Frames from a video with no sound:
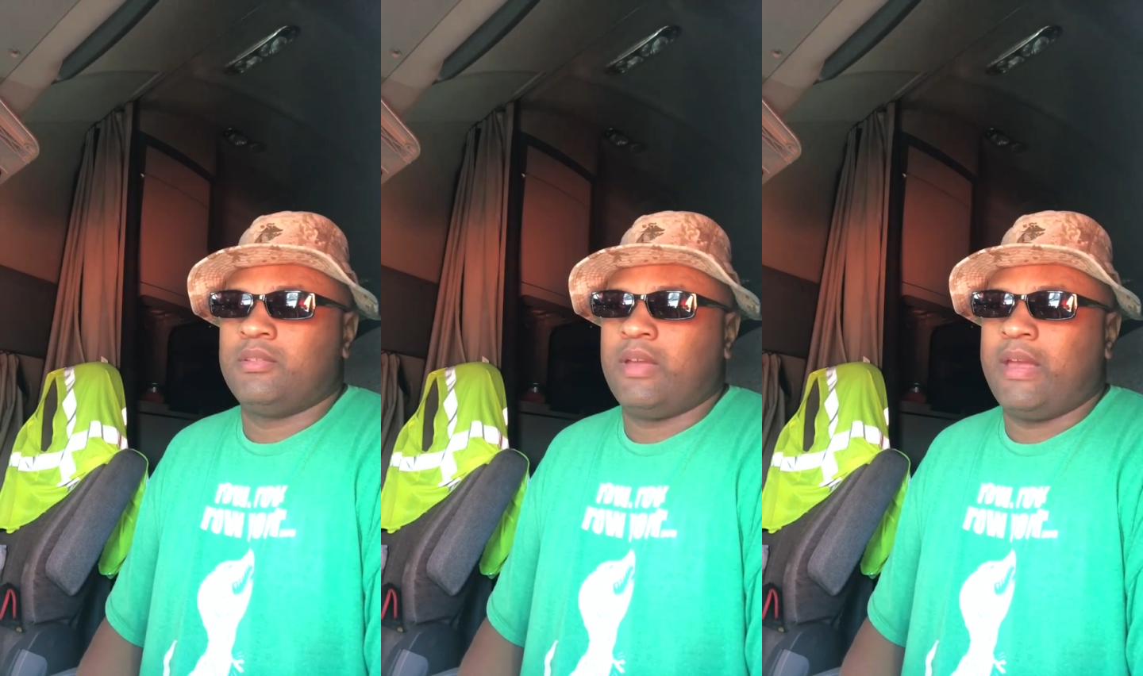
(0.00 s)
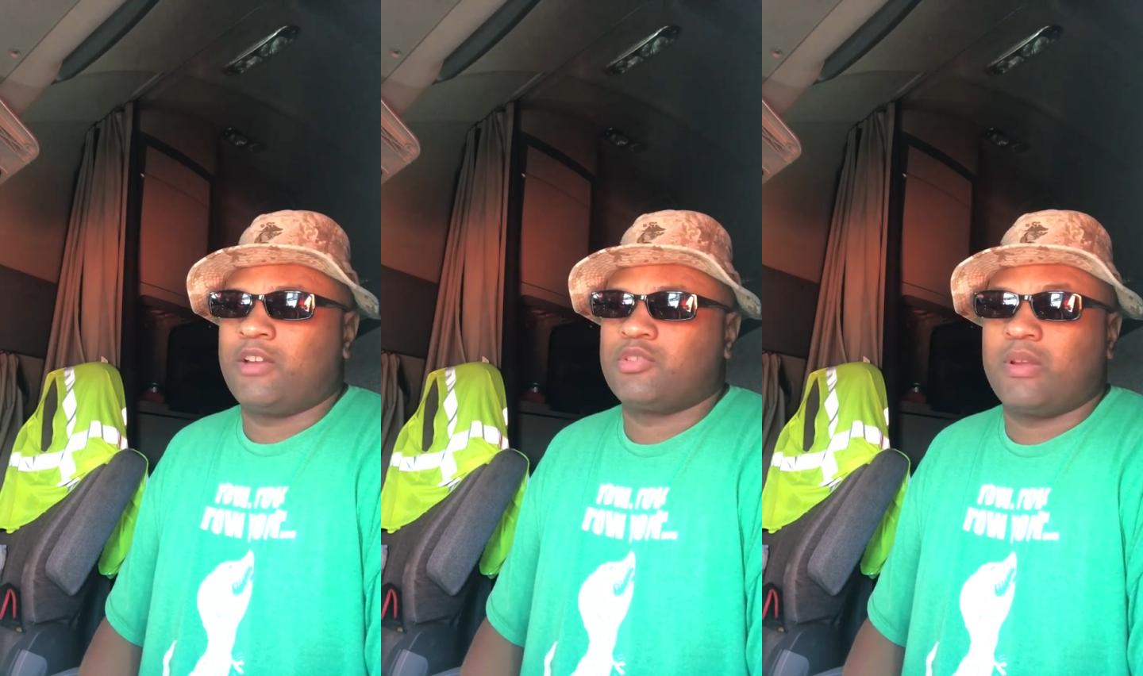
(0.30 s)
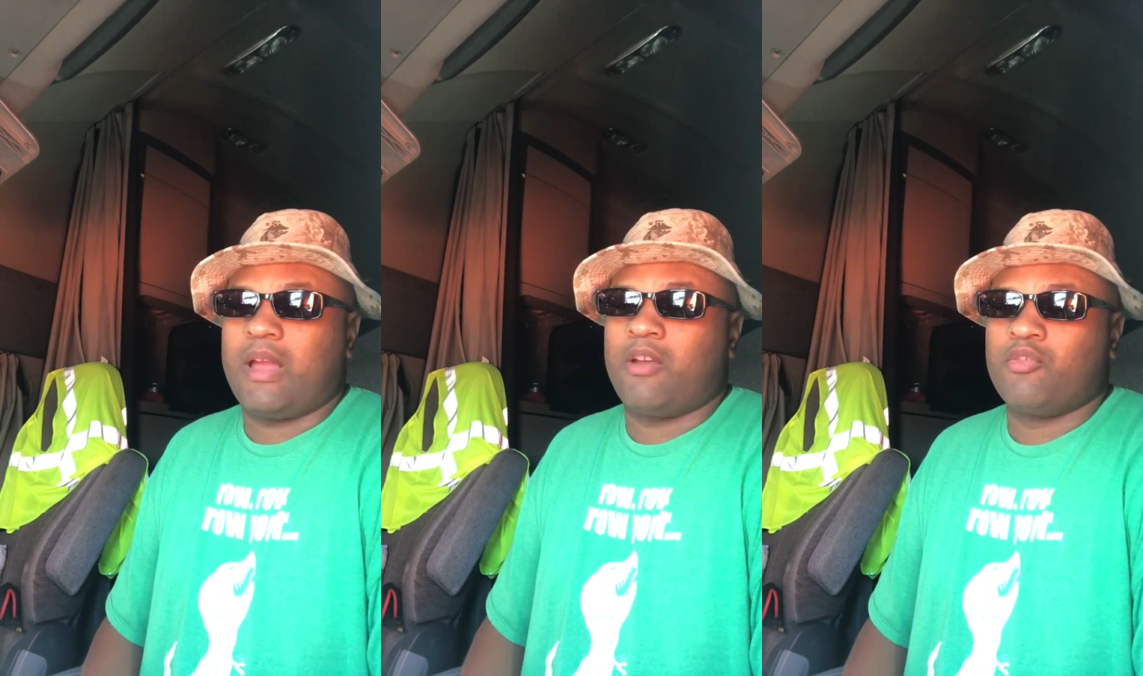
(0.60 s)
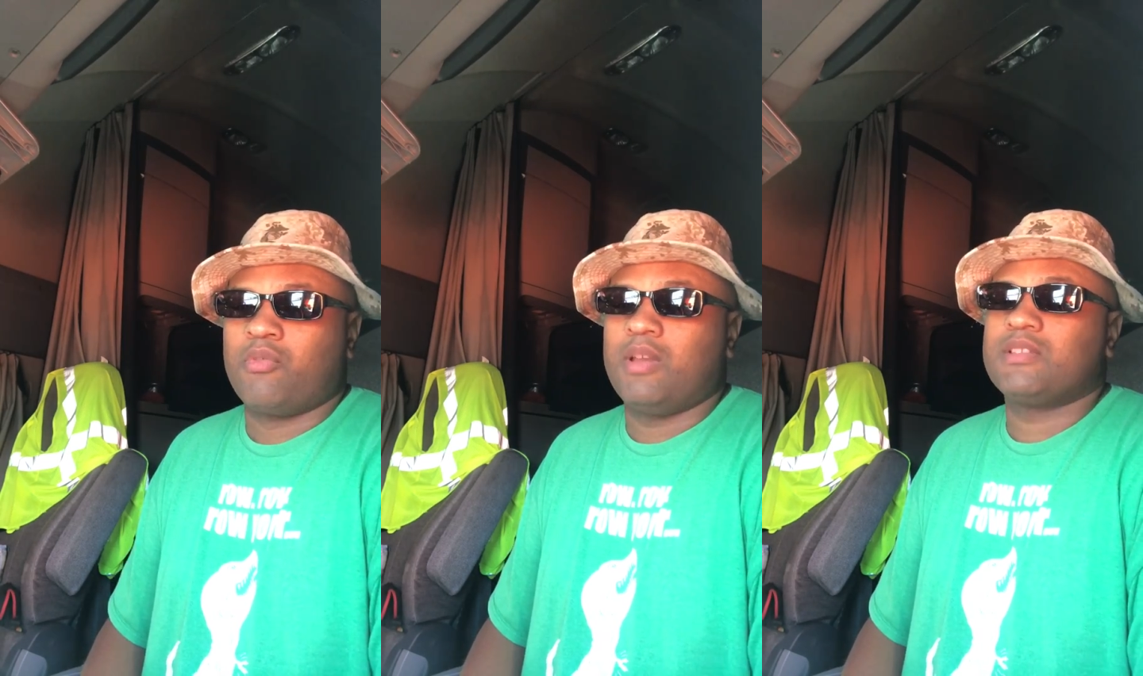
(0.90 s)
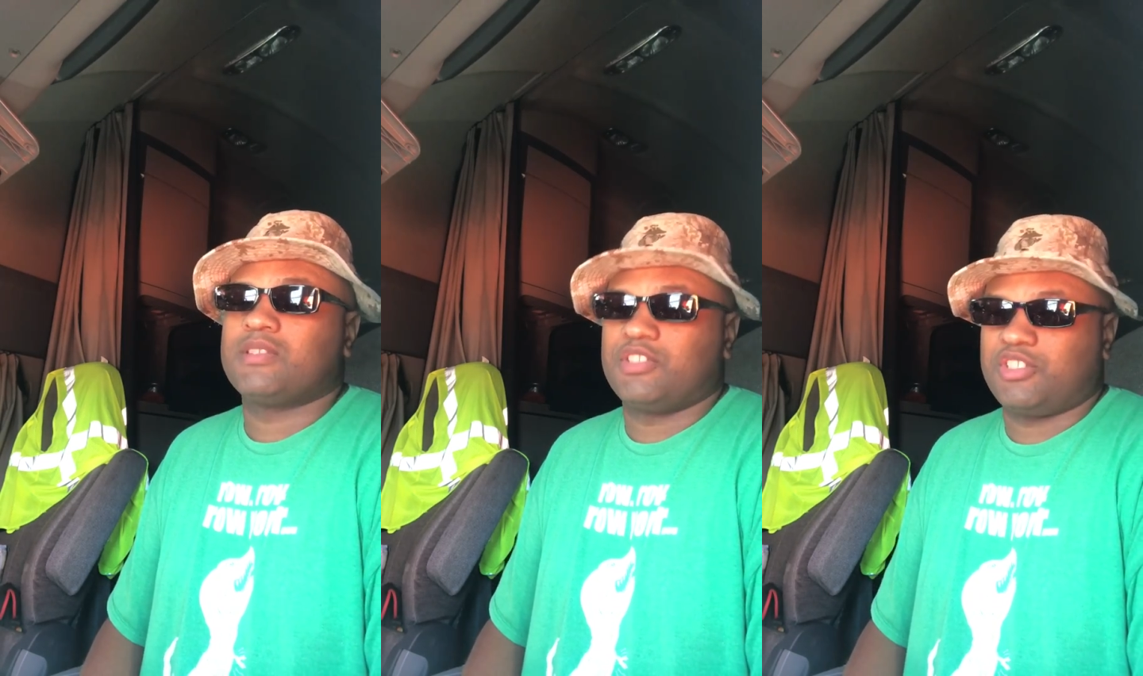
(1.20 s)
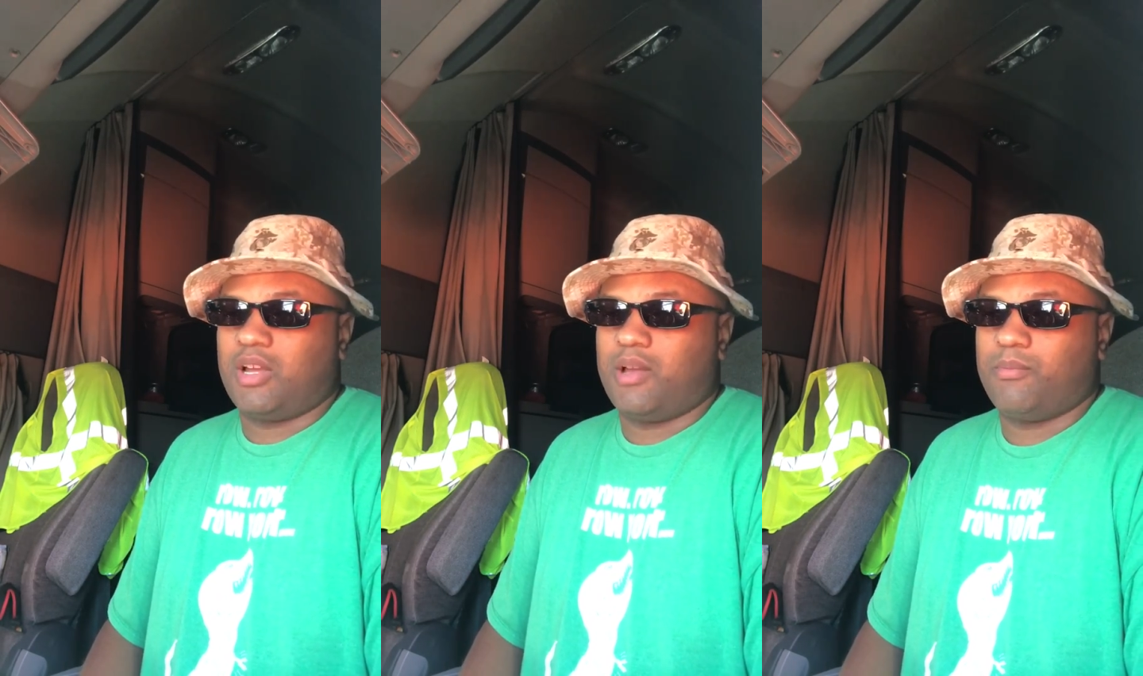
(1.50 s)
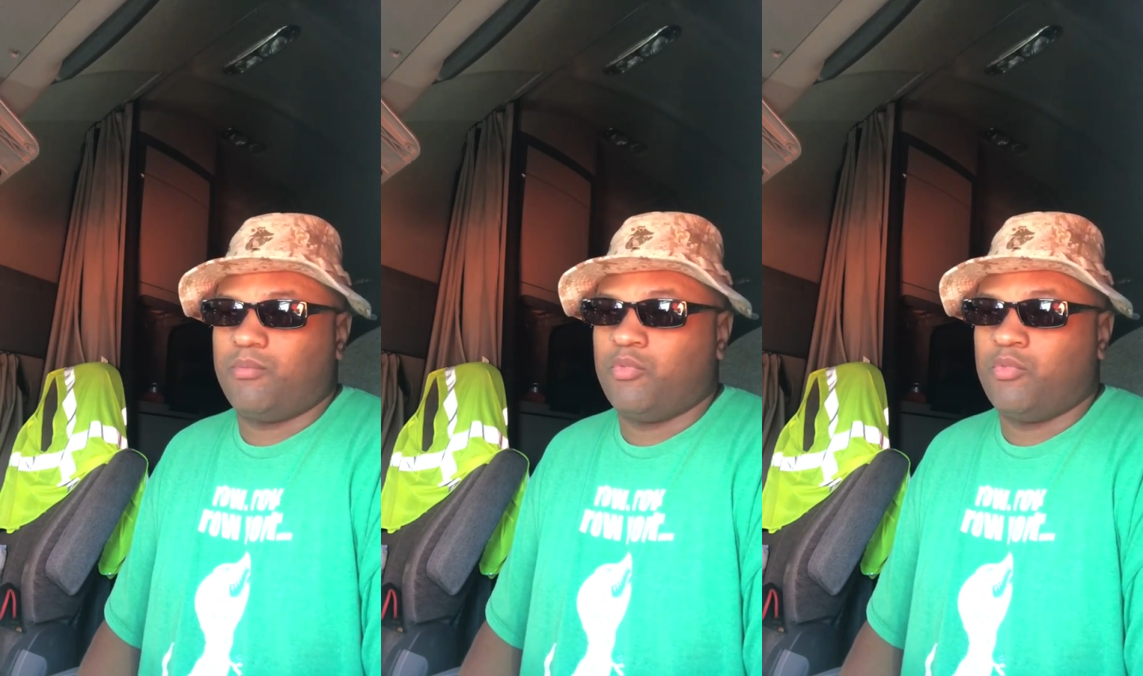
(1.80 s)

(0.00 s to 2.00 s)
actual guy who runs the shop